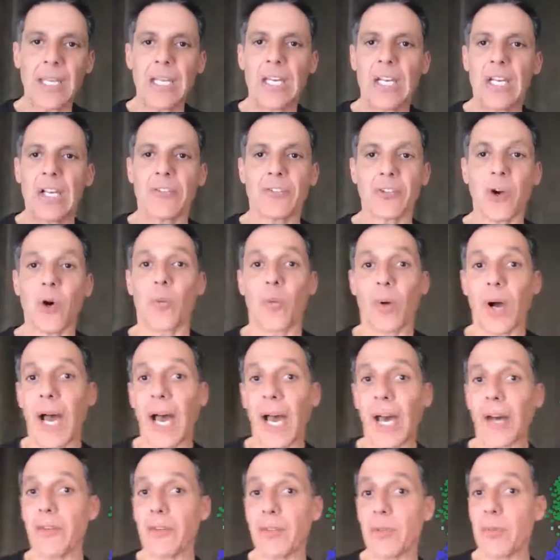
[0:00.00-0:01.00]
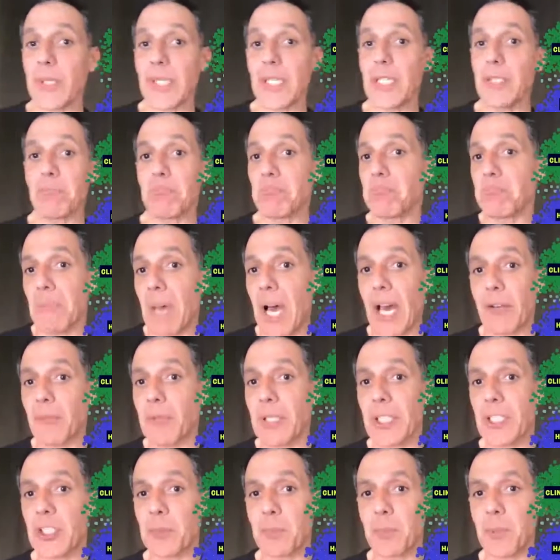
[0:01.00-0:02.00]
So how do we
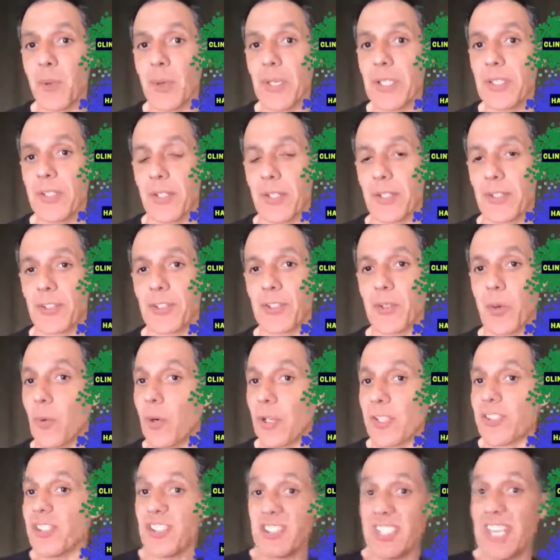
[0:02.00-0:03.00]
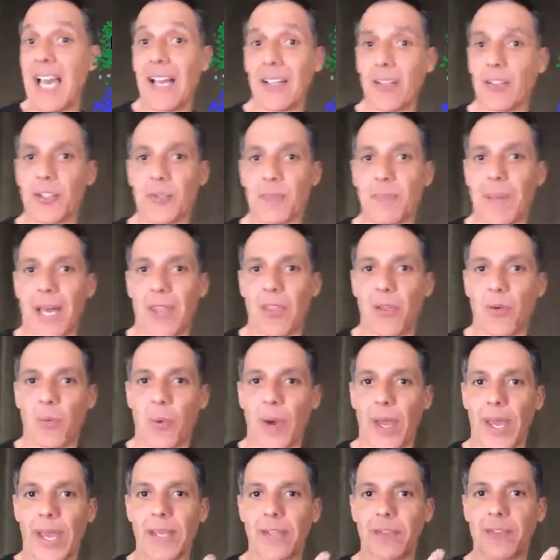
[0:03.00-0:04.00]
exploit this? So what does it tell us, by the
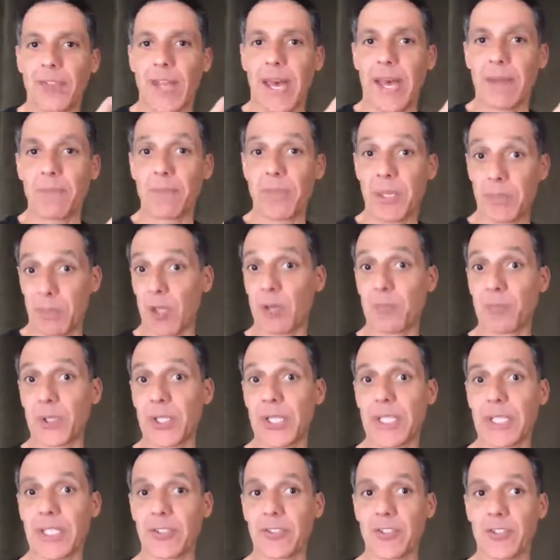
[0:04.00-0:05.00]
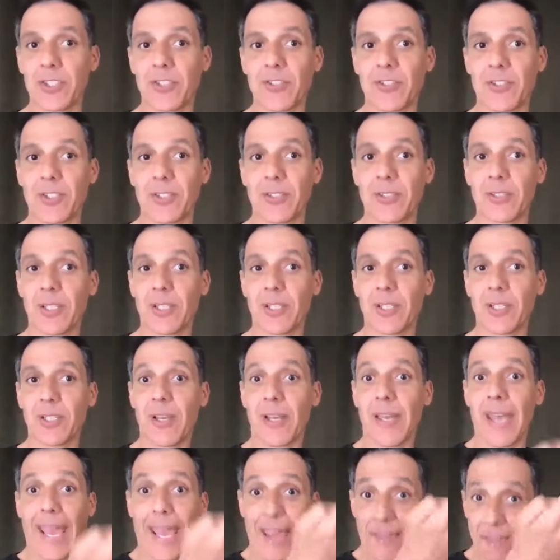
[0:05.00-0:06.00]
way, is that people are pretty consistent
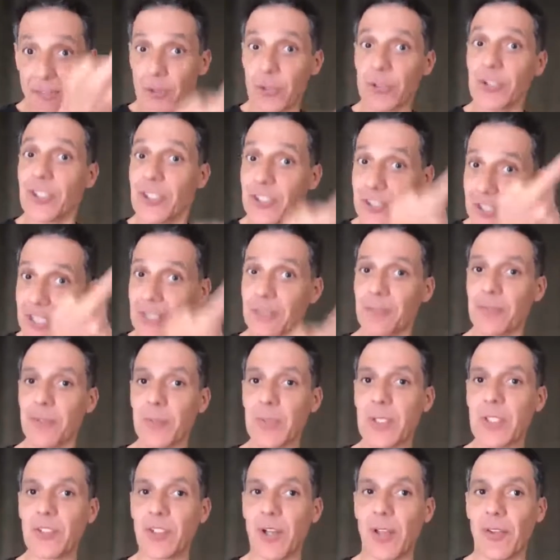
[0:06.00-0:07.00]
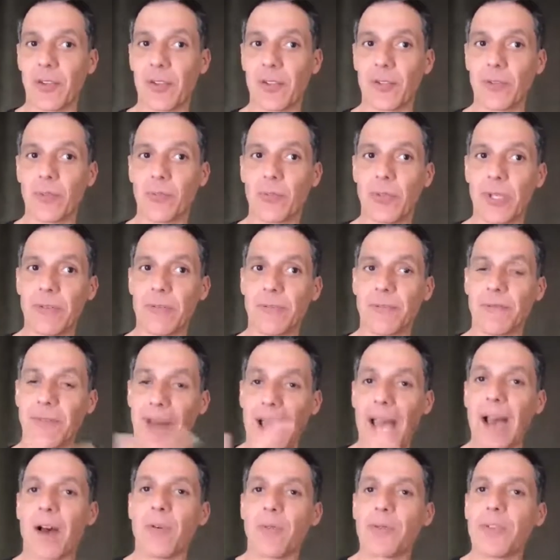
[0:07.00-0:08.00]
and they're distinct from each other. We
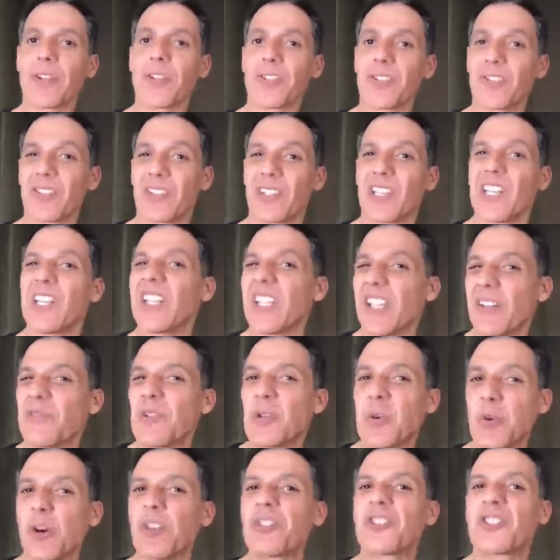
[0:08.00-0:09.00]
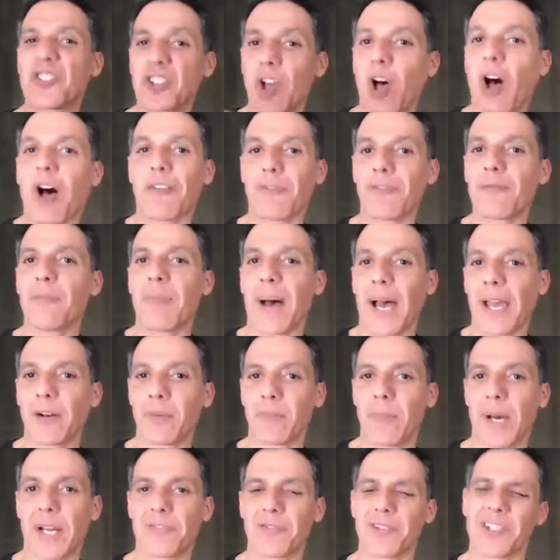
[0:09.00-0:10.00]
found this, if you will, soft
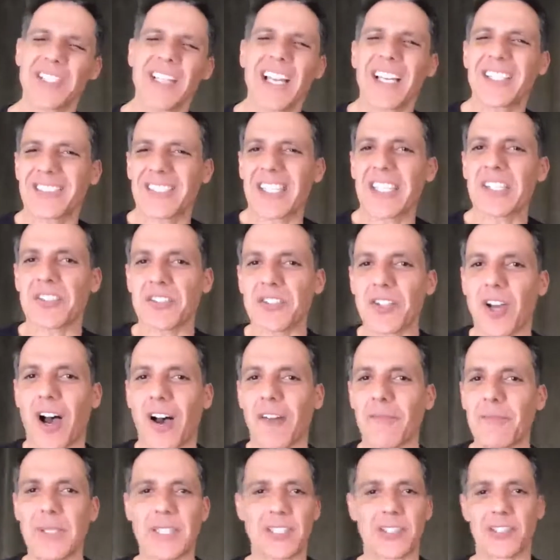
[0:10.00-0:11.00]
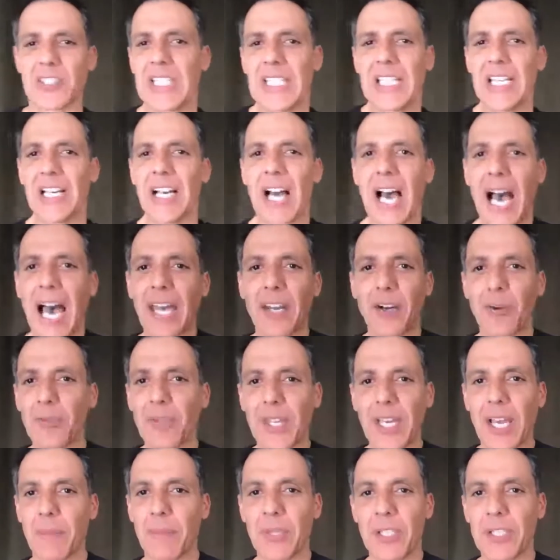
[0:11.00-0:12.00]
biometric. And I say soft because I don't
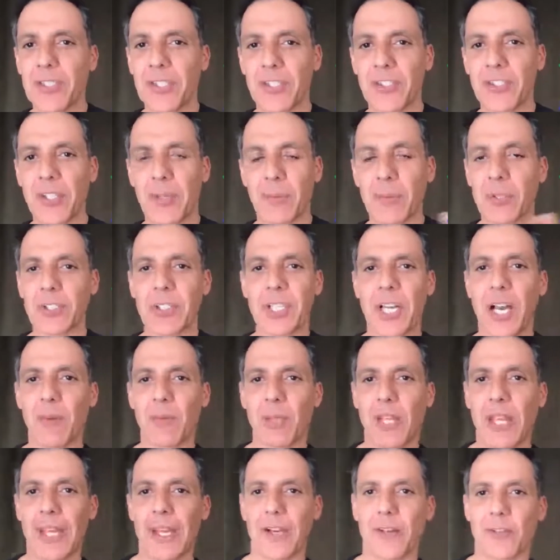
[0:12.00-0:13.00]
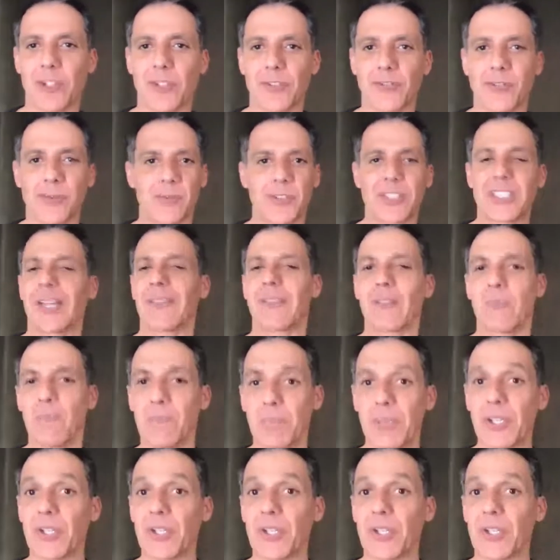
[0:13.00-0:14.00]
think I'm going to distinguish Kamala Harris from 7
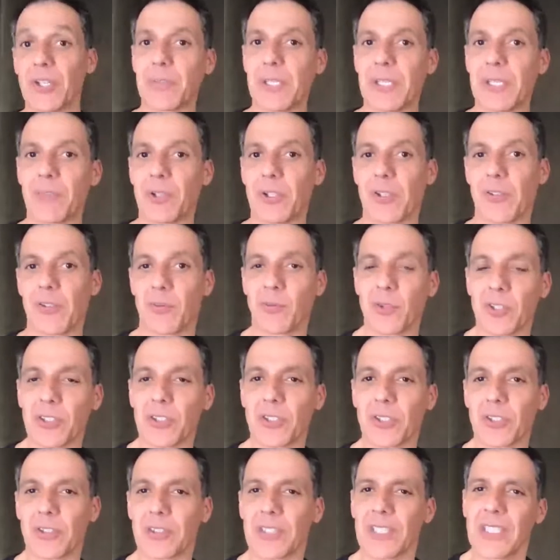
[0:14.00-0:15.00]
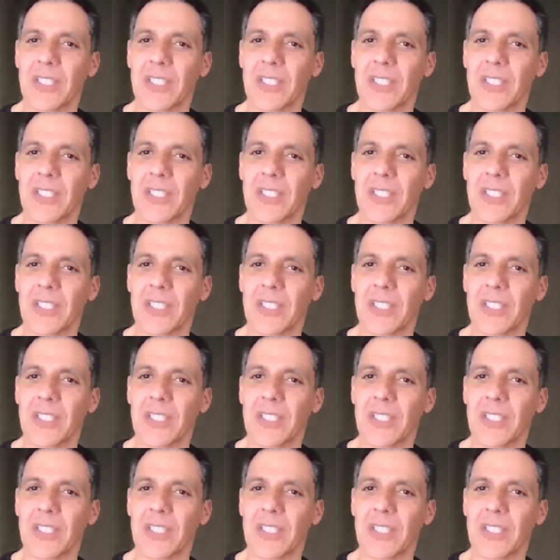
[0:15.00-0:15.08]
billion people in the world,